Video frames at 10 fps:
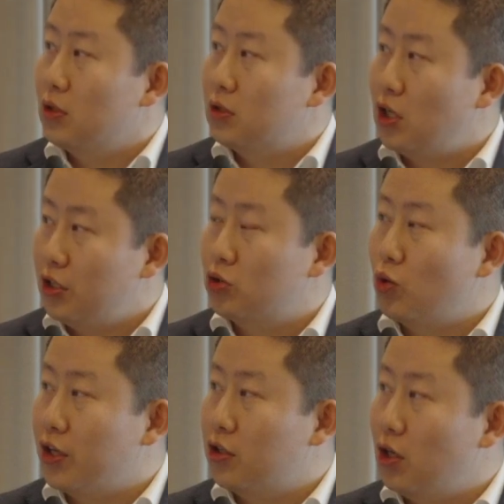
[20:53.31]
tonnage
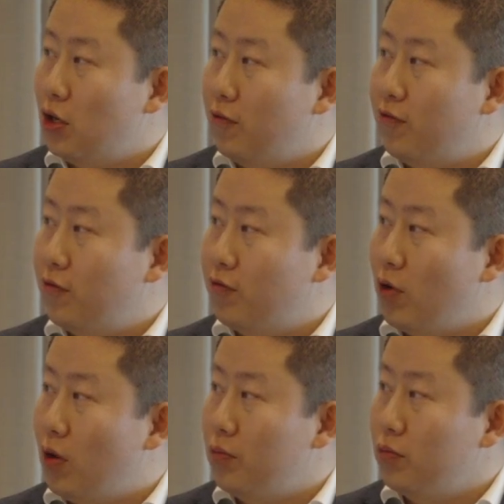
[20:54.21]
grade curve
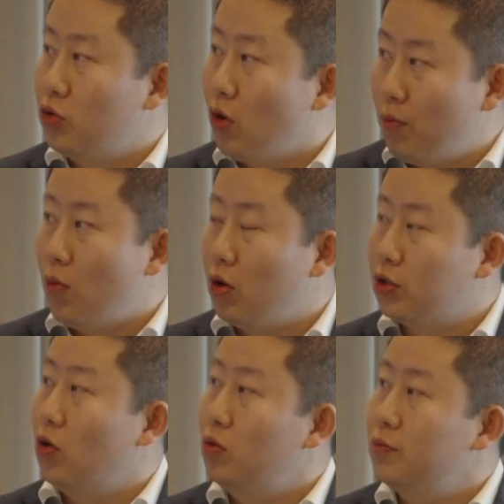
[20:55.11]
from your
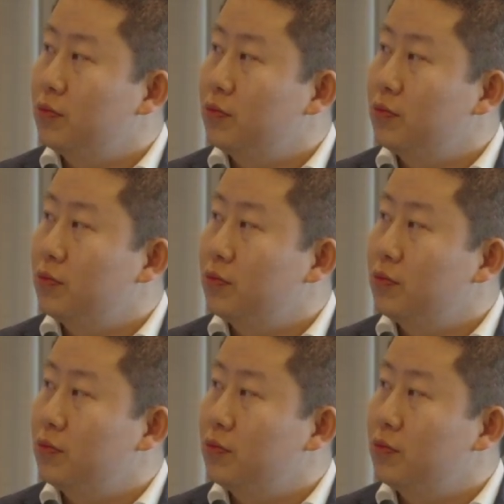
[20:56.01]
model,